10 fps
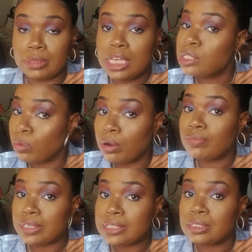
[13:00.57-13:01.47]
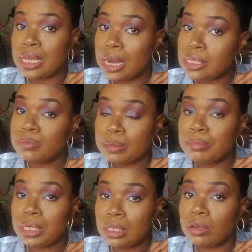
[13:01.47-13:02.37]
It's worthless. And I spent
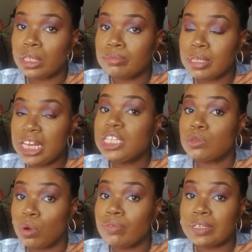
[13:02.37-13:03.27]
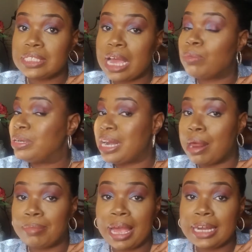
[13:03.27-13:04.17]
money on it and it's worthless. I would
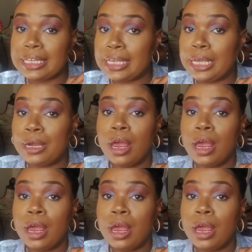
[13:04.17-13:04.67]
not buy it again.